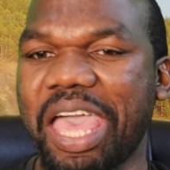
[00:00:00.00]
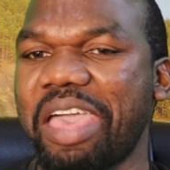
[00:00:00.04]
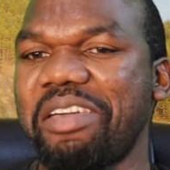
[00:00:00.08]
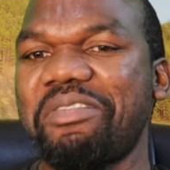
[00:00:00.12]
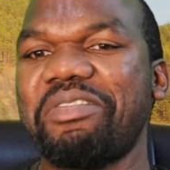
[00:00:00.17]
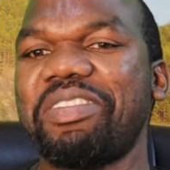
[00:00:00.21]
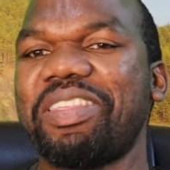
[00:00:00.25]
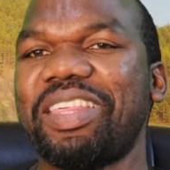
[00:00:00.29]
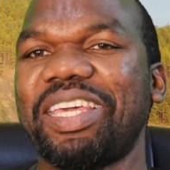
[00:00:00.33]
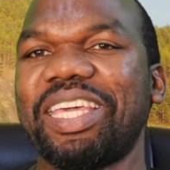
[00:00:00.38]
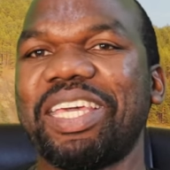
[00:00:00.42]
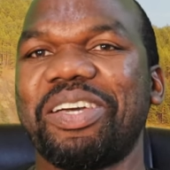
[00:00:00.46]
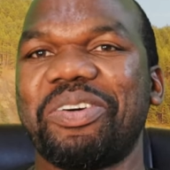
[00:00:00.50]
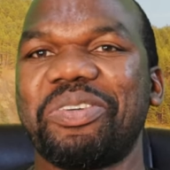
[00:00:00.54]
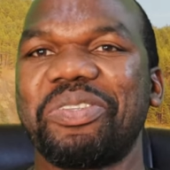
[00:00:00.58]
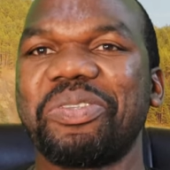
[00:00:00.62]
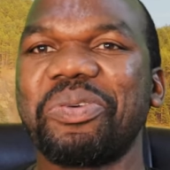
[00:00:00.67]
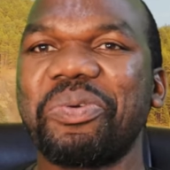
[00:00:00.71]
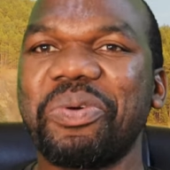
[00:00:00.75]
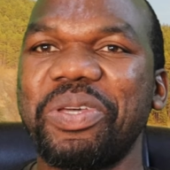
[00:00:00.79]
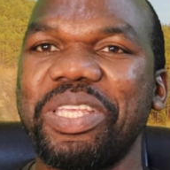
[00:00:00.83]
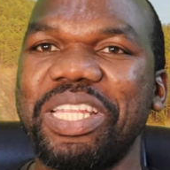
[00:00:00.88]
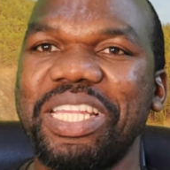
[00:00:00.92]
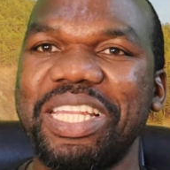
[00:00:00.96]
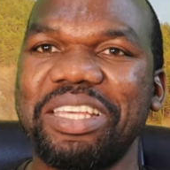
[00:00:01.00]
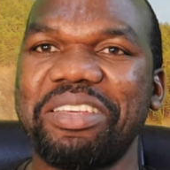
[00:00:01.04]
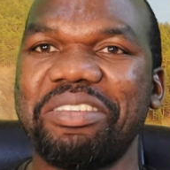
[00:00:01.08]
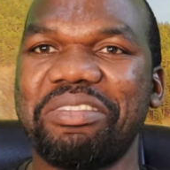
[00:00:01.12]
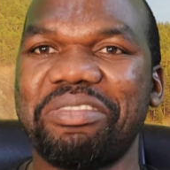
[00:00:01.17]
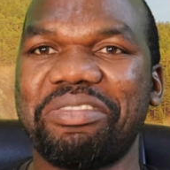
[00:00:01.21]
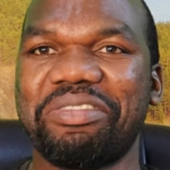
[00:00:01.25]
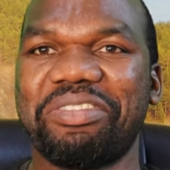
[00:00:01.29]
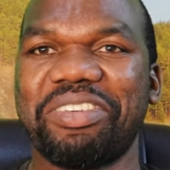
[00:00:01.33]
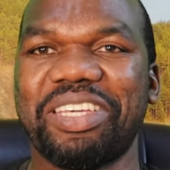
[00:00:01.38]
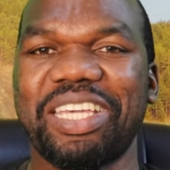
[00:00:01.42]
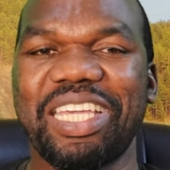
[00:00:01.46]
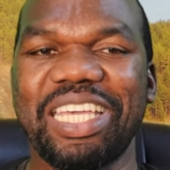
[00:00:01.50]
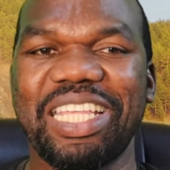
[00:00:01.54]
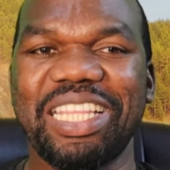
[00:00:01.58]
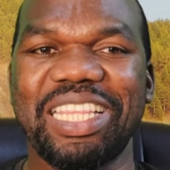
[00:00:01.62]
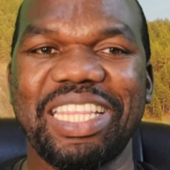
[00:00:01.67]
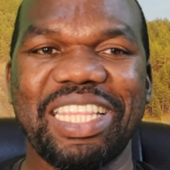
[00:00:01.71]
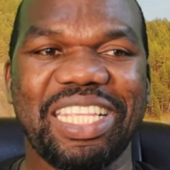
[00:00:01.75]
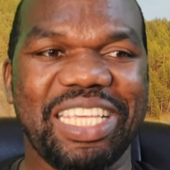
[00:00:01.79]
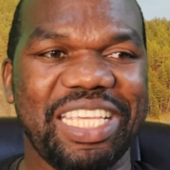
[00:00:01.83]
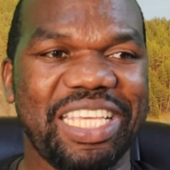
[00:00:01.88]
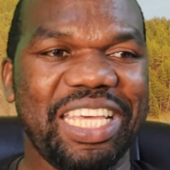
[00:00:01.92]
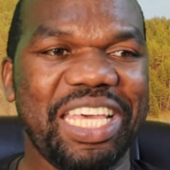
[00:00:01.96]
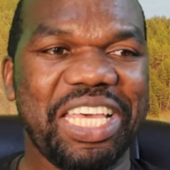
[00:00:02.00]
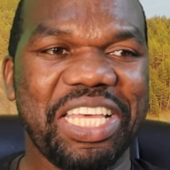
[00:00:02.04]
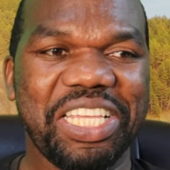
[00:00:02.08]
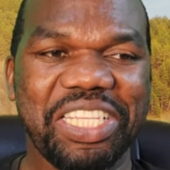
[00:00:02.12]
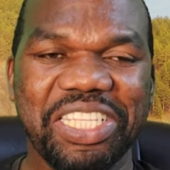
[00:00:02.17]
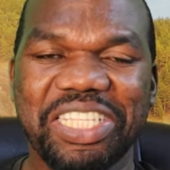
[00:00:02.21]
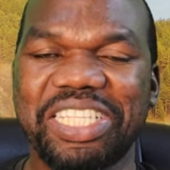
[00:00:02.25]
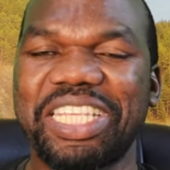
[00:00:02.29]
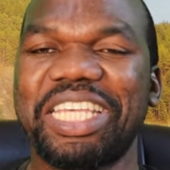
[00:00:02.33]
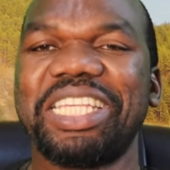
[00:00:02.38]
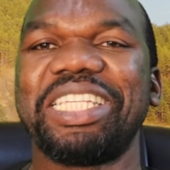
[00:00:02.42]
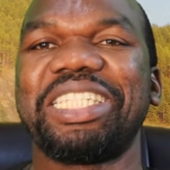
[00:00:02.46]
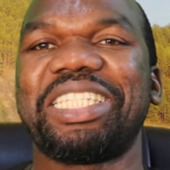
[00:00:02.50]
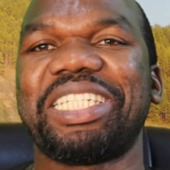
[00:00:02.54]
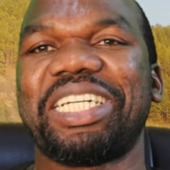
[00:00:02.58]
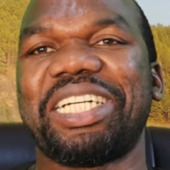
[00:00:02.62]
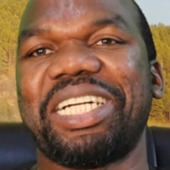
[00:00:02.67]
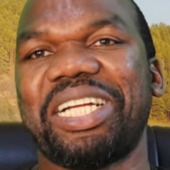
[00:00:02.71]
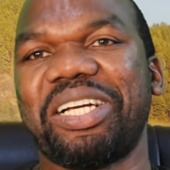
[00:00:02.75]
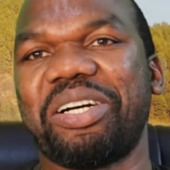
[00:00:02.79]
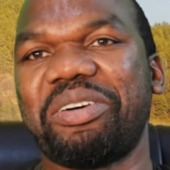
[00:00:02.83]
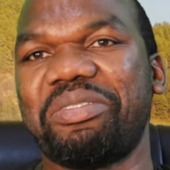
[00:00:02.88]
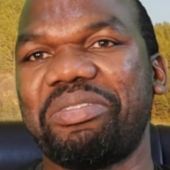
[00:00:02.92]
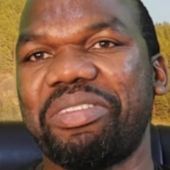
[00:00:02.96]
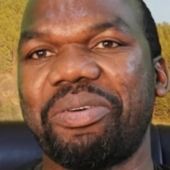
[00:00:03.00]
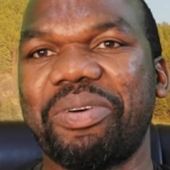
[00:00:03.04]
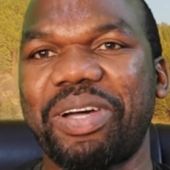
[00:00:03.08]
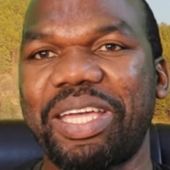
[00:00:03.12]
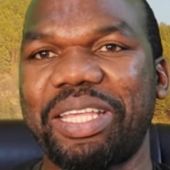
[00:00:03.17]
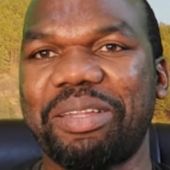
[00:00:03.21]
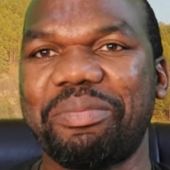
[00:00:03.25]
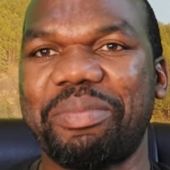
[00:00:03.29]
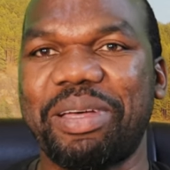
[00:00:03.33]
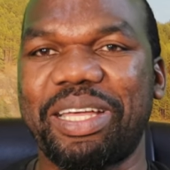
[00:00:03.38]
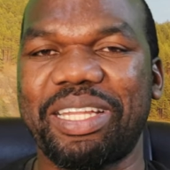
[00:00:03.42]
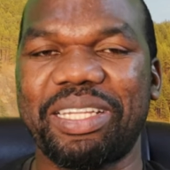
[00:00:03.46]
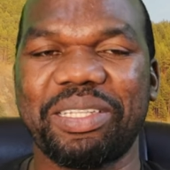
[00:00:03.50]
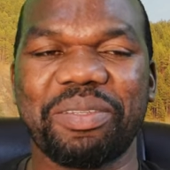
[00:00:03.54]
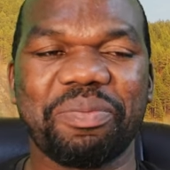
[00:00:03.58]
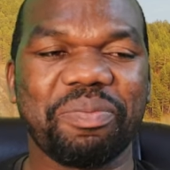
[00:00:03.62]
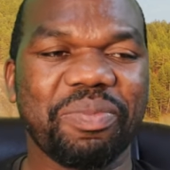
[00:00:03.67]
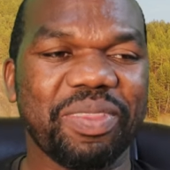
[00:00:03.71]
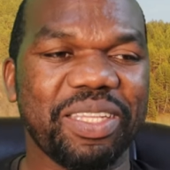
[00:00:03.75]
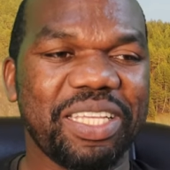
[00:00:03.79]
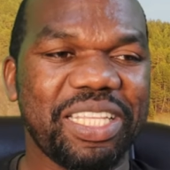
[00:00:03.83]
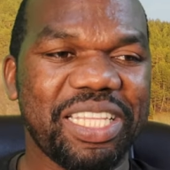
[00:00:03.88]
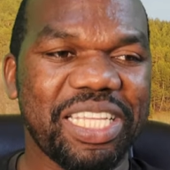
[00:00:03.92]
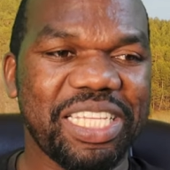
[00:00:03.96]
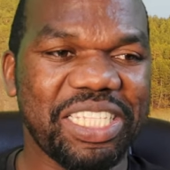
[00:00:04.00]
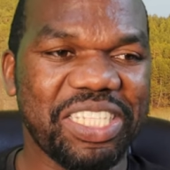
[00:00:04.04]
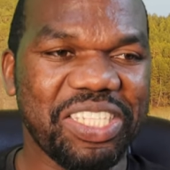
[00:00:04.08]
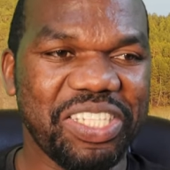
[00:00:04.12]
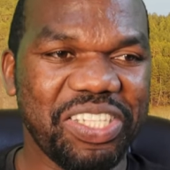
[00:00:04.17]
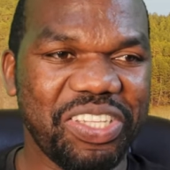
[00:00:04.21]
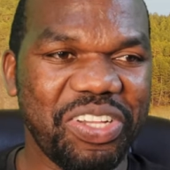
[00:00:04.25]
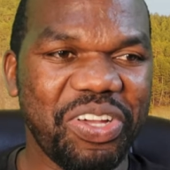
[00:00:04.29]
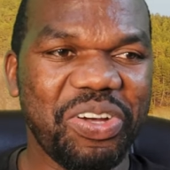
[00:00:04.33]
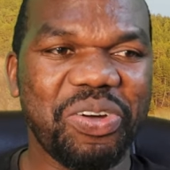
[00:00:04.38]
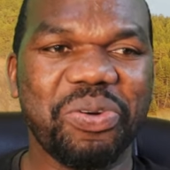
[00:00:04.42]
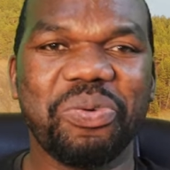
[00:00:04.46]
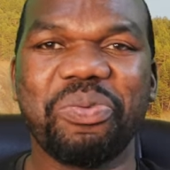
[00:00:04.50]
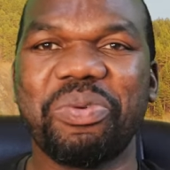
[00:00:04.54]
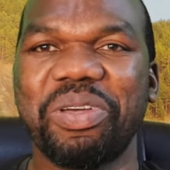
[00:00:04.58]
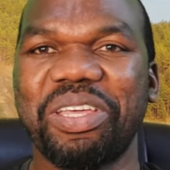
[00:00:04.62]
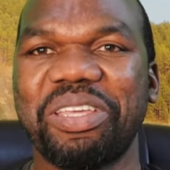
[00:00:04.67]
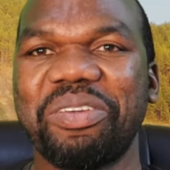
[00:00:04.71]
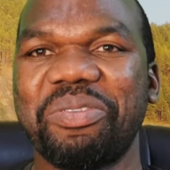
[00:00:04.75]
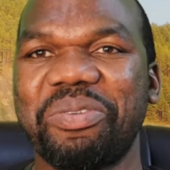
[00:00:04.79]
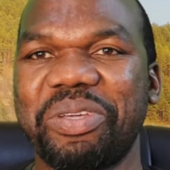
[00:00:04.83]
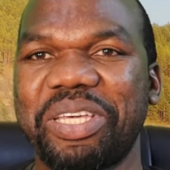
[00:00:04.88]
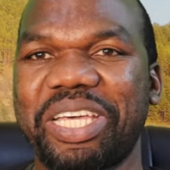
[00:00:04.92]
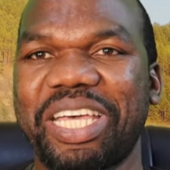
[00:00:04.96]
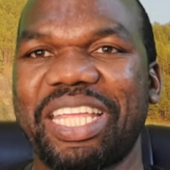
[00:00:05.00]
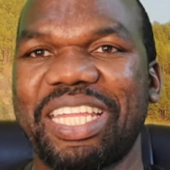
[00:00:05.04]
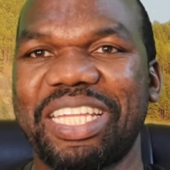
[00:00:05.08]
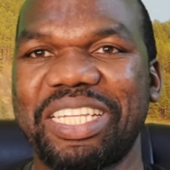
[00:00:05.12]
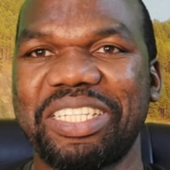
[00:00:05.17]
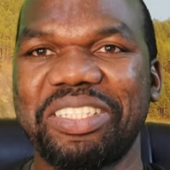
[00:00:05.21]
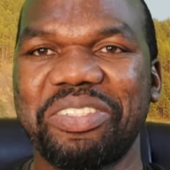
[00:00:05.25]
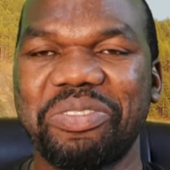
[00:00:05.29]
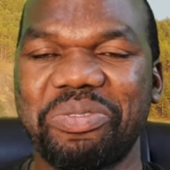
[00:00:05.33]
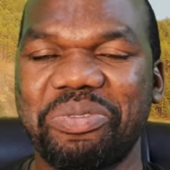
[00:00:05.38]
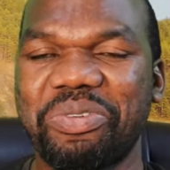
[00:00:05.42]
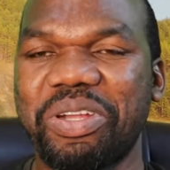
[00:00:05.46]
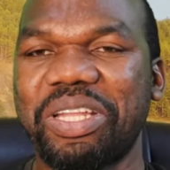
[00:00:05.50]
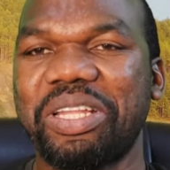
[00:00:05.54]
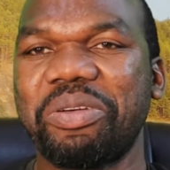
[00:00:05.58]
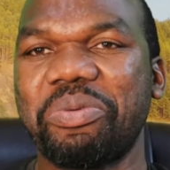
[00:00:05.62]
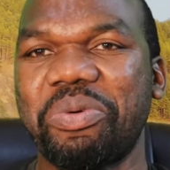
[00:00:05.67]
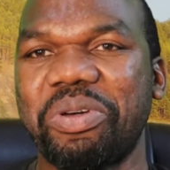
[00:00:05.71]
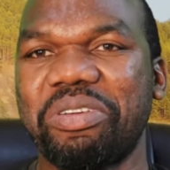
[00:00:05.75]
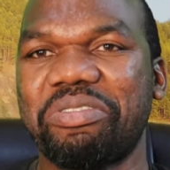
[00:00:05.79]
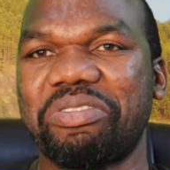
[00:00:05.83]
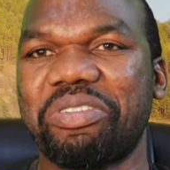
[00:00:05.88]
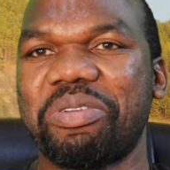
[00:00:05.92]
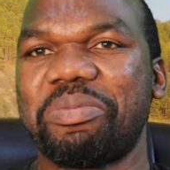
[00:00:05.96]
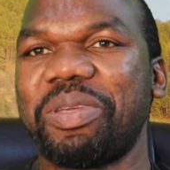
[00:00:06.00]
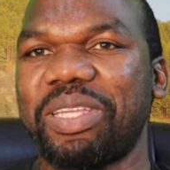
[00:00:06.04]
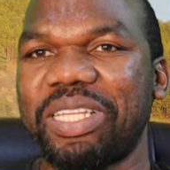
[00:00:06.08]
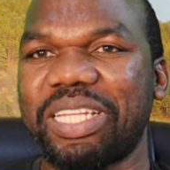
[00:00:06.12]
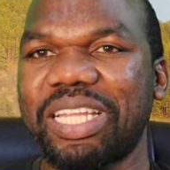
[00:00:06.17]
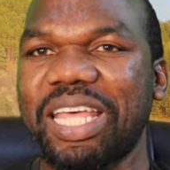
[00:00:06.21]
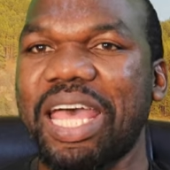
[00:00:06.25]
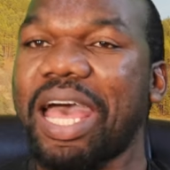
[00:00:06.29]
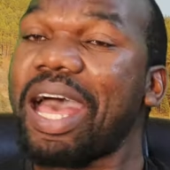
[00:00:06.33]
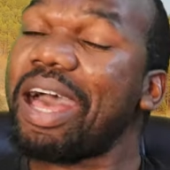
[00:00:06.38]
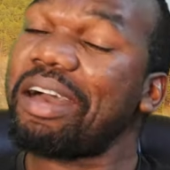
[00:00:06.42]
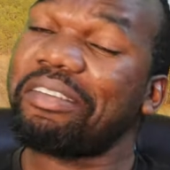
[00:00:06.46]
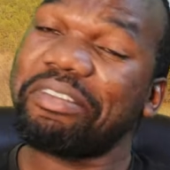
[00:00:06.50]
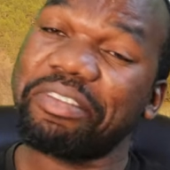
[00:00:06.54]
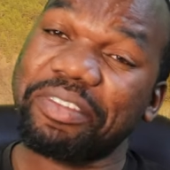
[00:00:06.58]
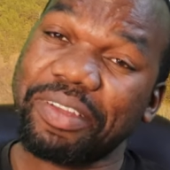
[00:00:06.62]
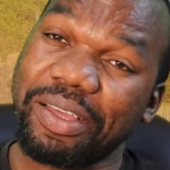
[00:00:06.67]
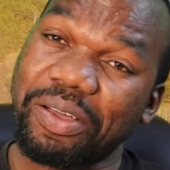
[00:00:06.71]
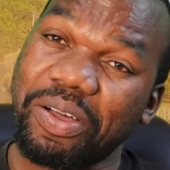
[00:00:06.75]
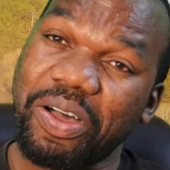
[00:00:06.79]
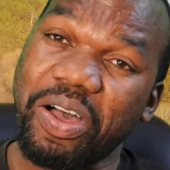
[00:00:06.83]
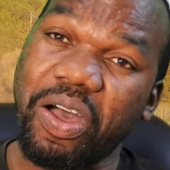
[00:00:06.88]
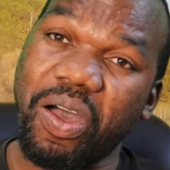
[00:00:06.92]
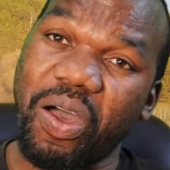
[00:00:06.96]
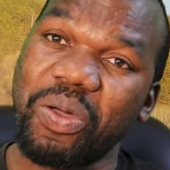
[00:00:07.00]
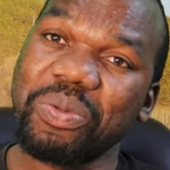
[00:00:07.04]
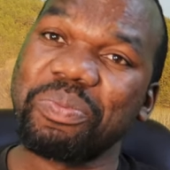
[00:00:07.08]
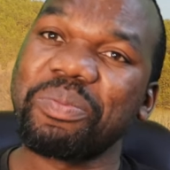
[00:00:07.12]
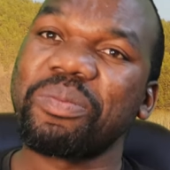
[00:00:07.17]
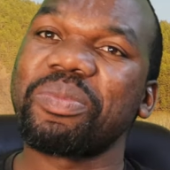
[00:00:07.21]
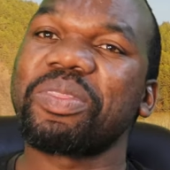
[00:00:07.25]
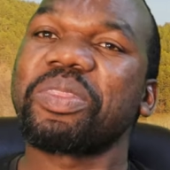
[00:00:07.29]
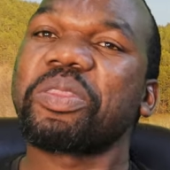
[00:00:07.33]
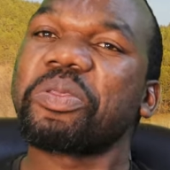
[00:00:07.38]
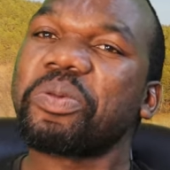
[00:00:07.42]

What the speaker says: Everything else, we live in the century of the white man. There's no way we can run away from it. After all,